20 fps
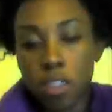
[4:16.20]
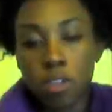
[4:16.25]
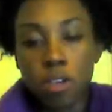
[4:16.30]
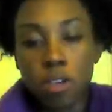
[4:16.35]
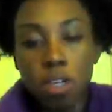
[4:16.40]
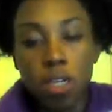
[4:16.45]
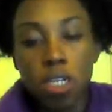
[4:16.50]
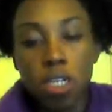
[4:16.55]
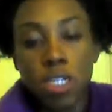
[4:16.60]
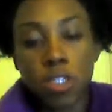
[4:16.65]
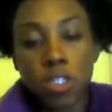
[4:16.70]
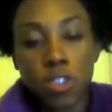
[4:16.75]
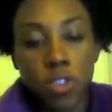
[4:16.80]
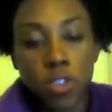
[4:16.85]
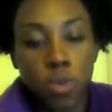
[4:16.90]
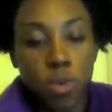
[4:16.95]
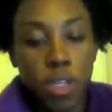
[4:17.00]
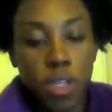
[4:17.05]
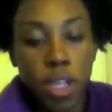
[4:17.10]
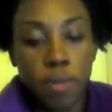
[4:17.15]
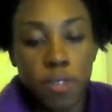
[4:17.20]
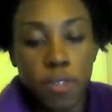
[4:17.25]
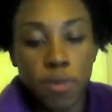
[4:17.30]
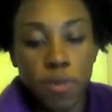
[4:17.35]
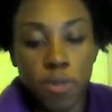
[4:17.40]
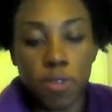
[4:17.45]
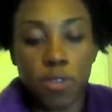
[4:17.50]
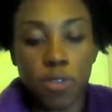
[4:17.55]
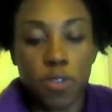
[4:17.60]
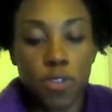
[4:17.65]
go on to what I'm
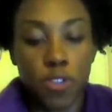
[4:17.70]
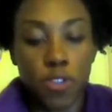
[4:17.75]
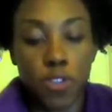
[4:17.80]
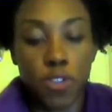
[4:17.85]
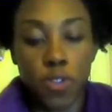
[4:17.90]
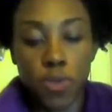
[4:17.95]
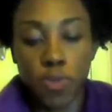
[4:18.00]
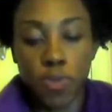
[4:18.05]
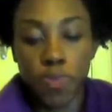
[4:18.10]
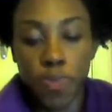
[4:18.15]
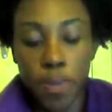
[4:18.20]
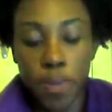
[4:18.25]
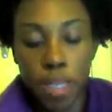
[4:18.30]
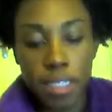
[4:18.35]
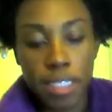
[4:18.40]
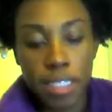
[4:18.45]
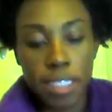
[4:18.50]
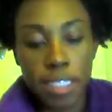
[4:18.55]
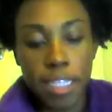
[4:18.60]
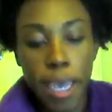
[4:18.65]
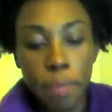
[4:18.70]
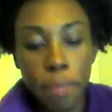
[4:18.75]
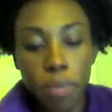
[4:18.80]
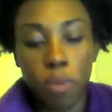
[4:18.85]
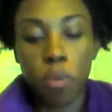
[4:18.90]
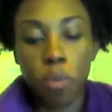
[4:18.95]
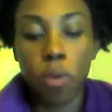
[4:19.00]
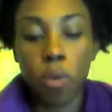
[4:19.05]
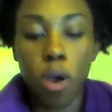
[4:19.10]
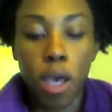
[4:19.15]
supposed to do. Step
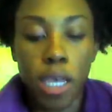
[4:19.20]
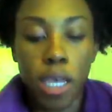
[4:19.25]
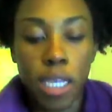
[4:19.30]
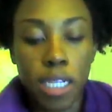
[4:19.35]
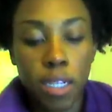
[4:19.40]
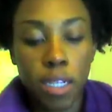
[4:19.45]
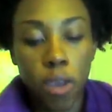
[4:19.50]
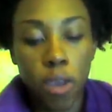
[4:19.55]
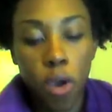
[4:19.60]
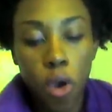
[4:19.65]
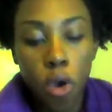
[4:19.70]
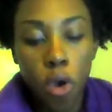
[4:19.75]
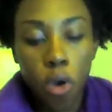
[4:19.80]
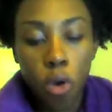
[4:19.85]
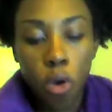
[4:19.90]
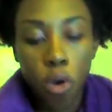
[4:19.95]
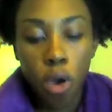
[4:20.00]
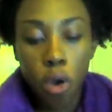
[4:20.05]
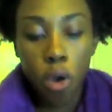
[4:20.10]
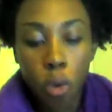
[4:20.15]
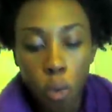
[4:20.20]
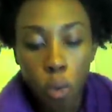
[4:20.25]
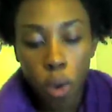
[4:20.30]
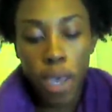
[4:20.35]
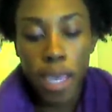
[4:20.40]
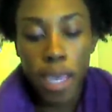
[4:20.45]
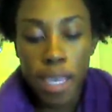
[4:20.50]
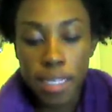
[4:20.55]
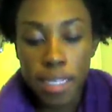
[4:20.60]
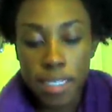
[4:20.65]
one,
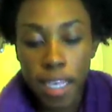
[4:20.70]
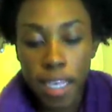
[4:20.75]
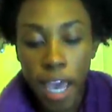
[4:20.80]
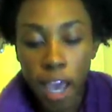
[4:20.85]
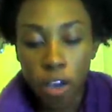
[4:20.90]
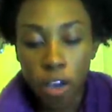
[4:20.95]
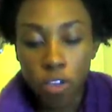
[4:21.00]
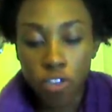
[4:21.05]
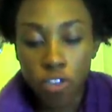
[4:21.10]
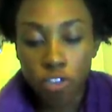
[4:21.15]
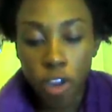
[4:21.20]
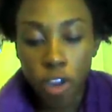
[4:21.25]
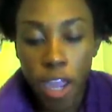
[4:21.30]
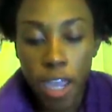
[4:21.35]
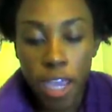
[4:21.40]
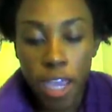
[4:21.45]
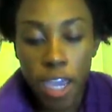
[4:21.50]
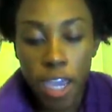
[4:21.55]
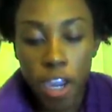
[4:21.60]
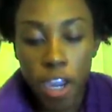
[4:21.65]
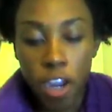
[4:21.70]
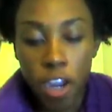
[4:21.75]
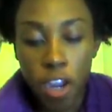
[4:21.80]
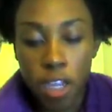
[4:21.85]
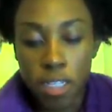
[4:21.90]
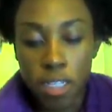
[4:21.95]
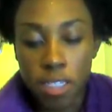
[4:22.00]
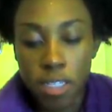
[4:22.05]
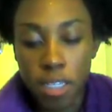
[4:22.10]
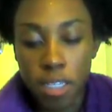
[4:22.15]
wet and towel dry hair
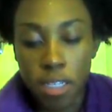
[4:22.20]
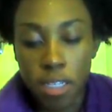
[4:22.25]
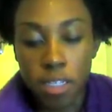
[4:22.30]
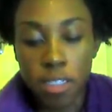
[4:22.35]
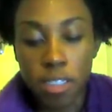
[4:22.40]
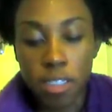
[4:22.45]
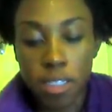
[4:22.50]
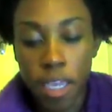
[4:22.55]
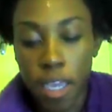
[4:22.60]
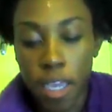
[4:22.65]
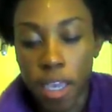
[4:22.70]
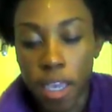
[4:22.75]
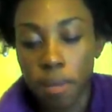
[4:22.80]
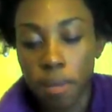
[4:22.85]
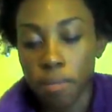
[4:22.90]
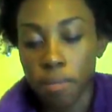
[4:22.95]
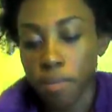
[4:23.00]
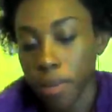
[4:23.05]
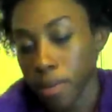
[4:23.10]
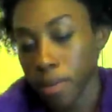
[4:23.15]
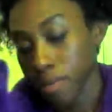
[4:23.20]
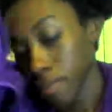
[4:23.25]
until damp.